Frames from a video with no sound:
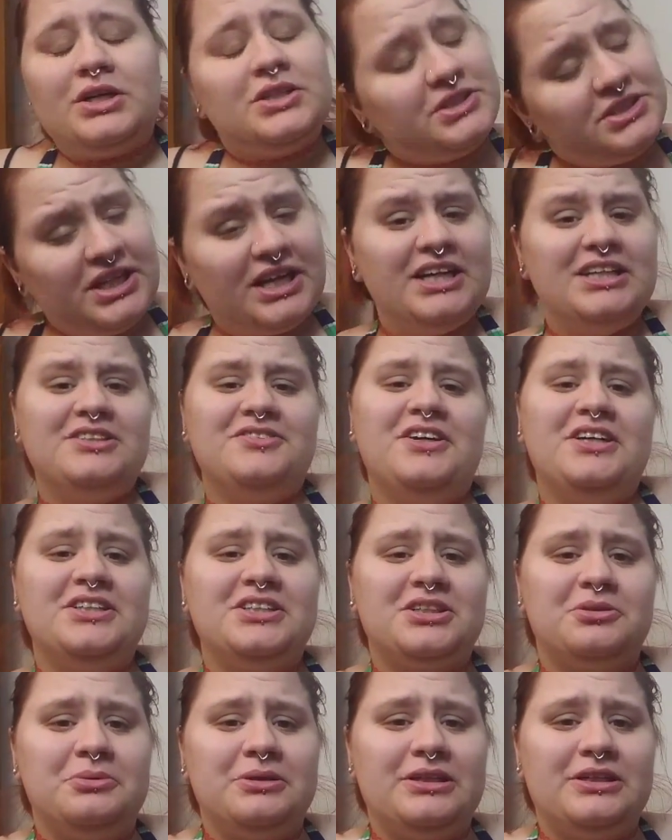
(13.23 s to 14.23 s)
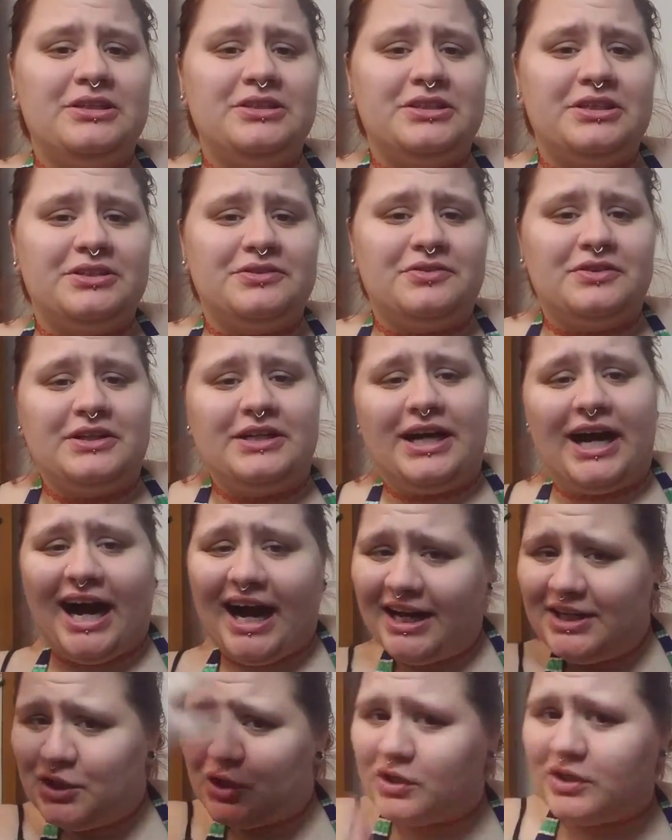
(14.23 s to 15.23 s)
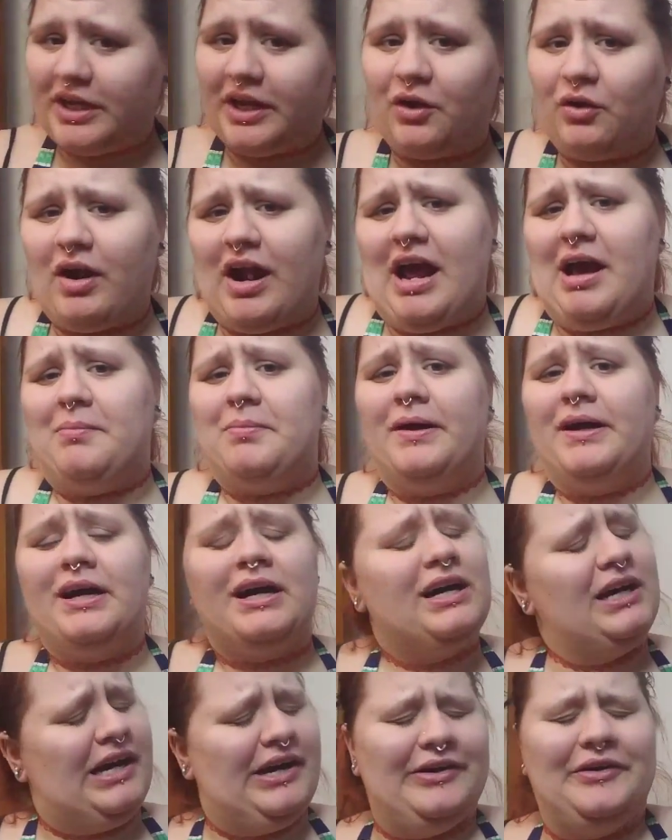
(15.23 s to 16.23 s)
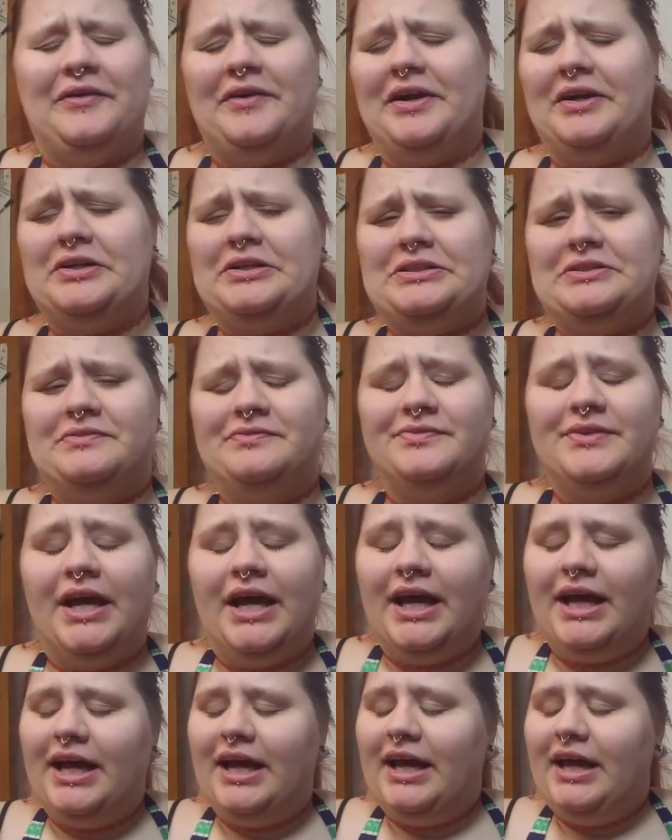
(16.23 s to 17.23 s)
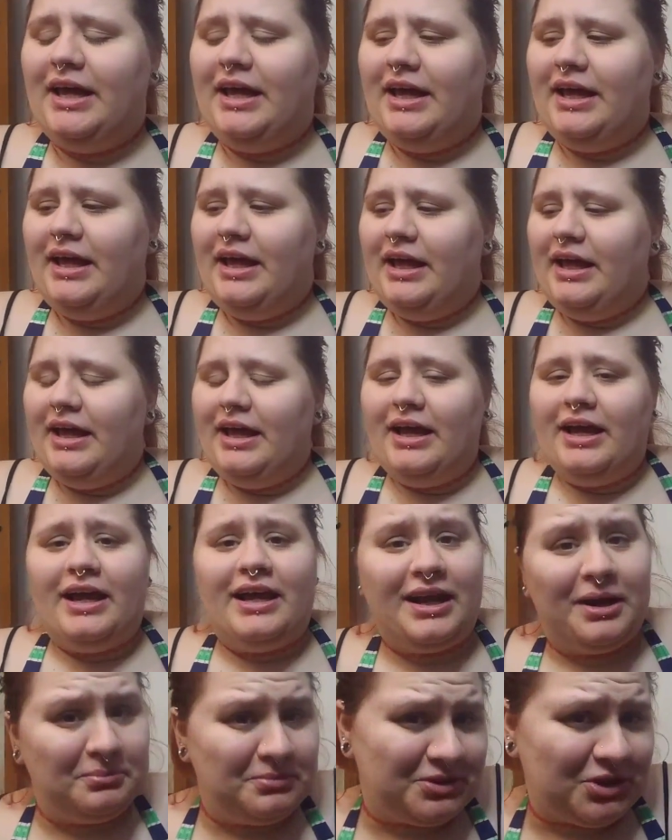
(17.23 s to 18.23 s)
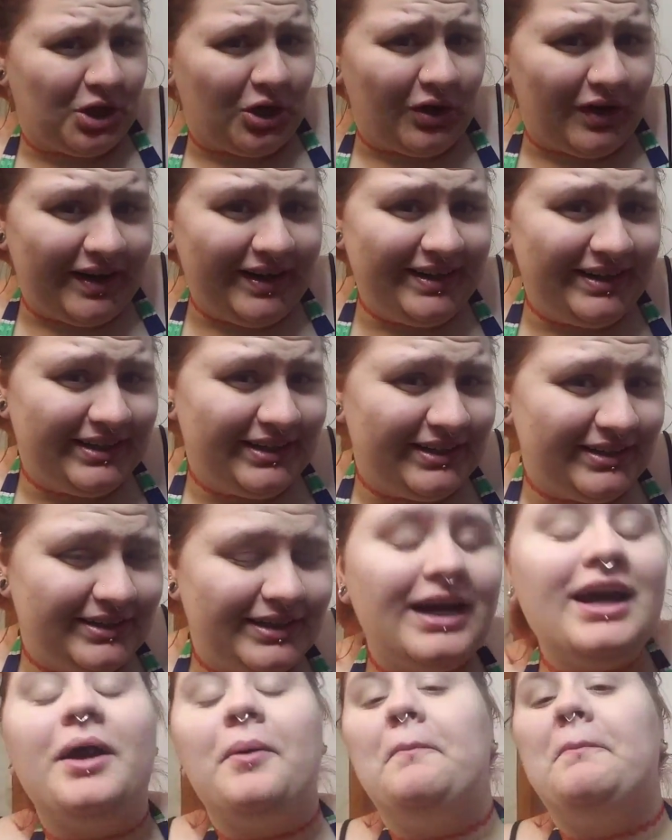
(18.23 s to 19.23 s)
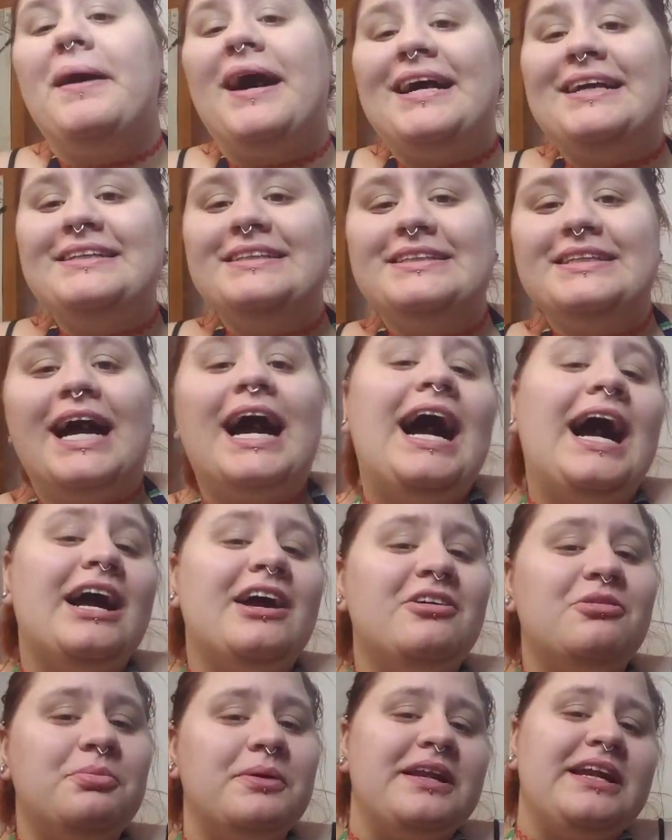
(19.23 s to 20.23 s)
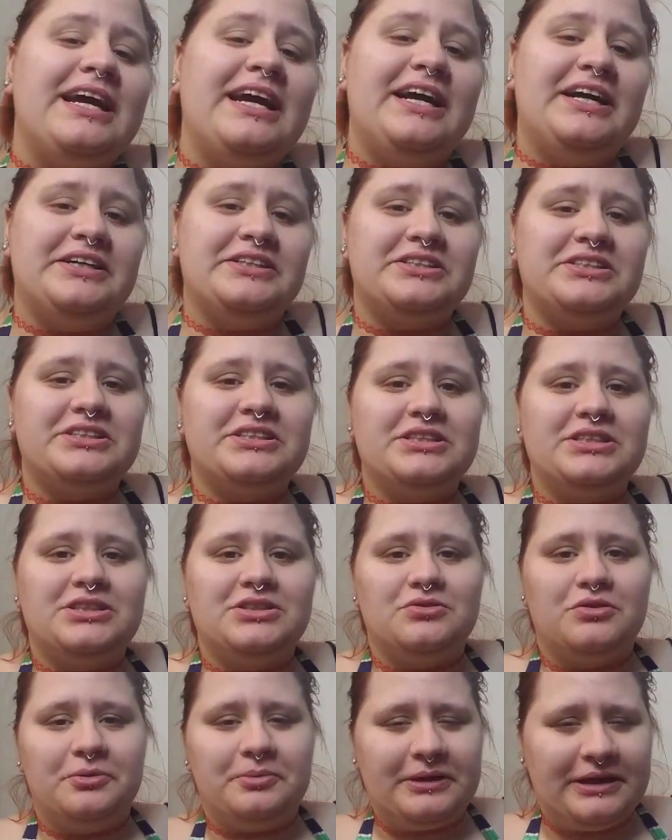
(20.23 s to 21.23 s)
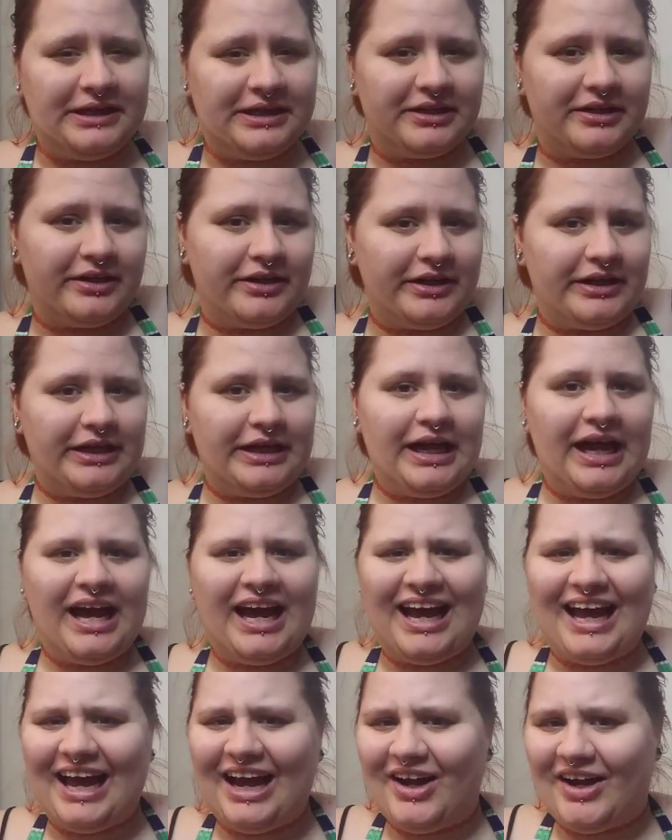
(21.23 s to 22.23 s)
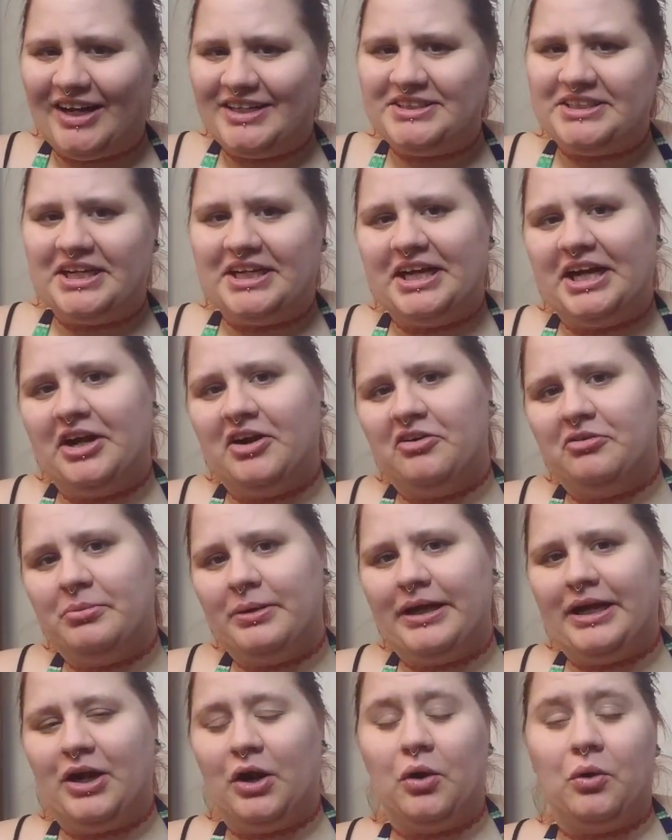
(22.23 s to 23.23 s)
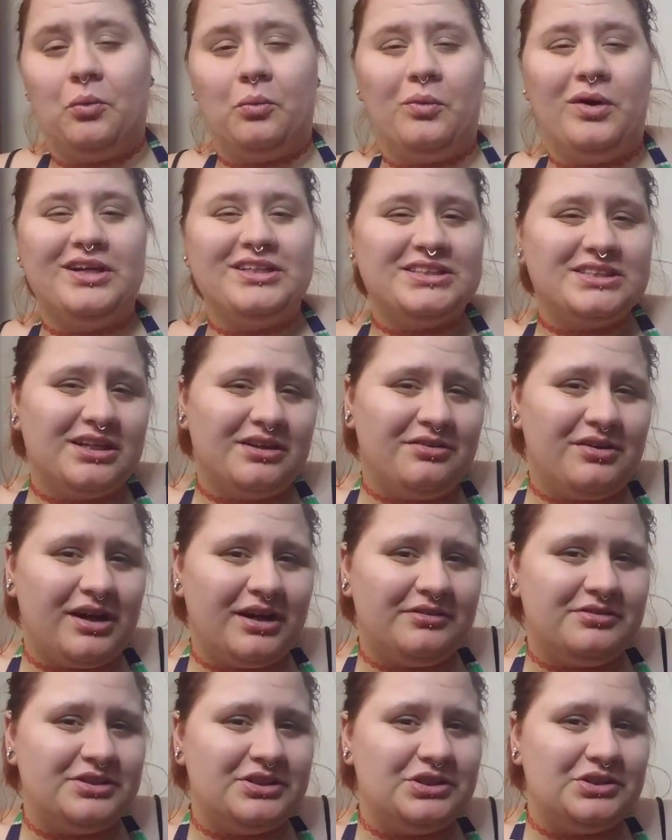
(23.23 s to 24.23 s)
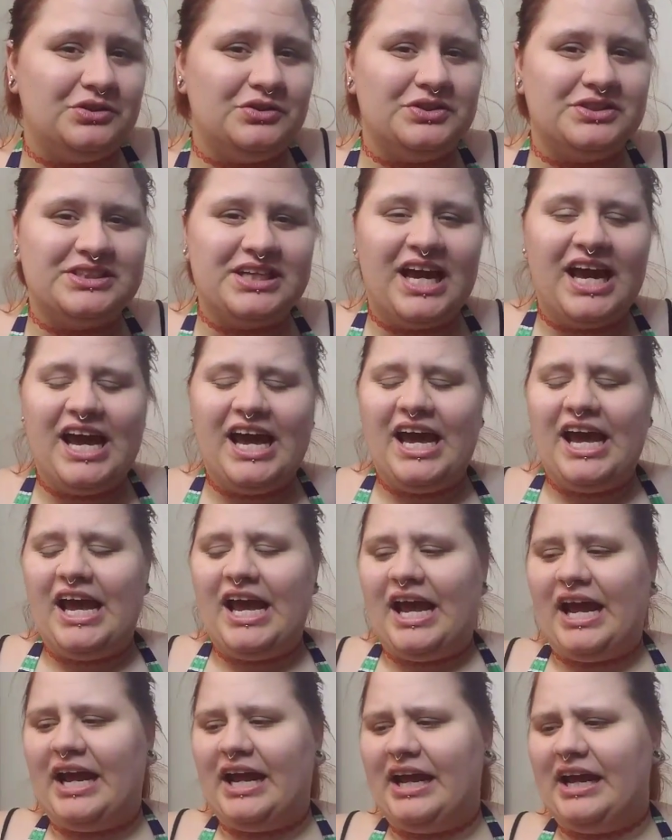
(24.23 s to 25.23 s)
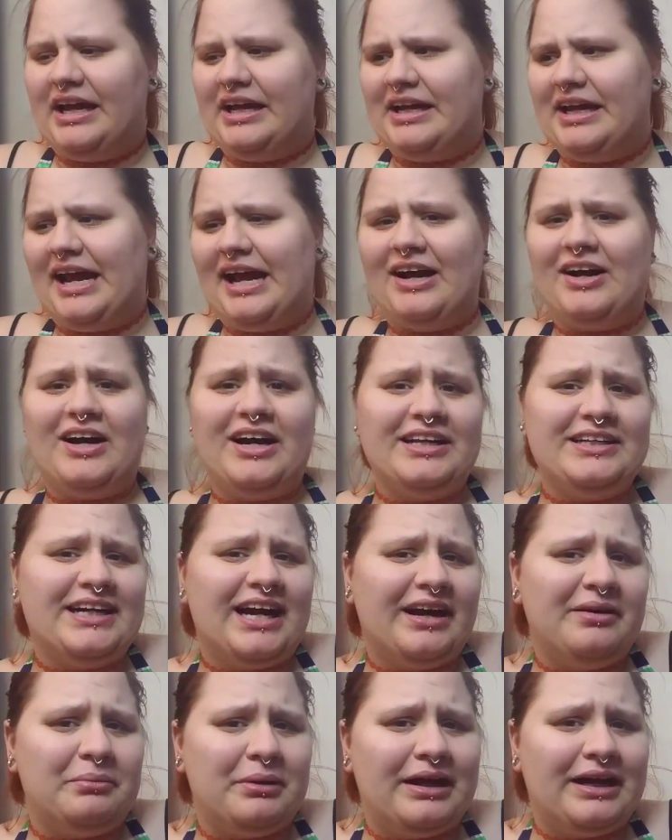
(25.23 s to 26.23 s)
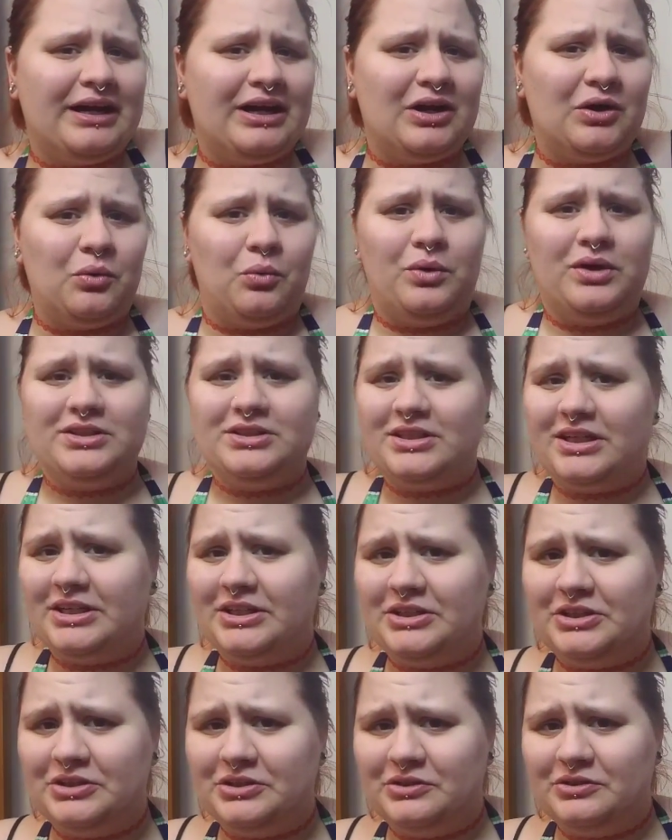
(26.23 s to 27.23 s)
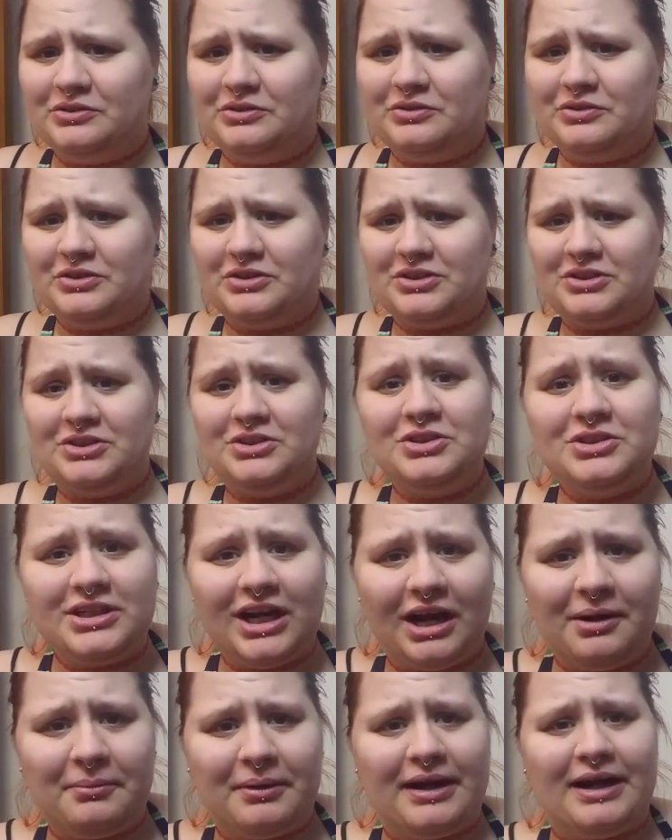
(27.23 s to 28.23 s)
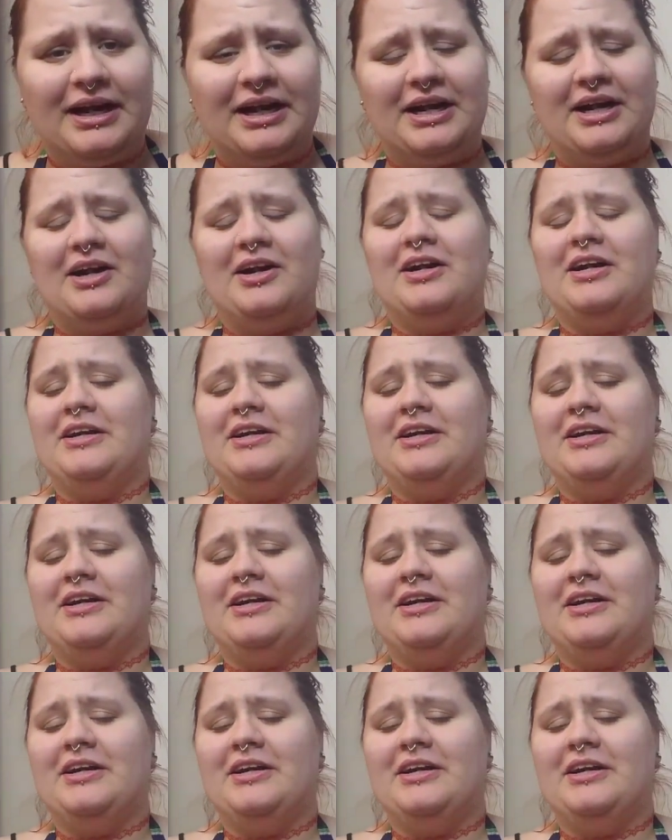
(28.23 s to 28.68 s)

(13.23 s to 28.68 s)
today's video is going to be a little different. I look like crap. I know I do. I'm sorry. But, I have been asked repeatedly how I take care of my hair, what stuff I've used, and how I dye my hair, what do I use to dye my hair,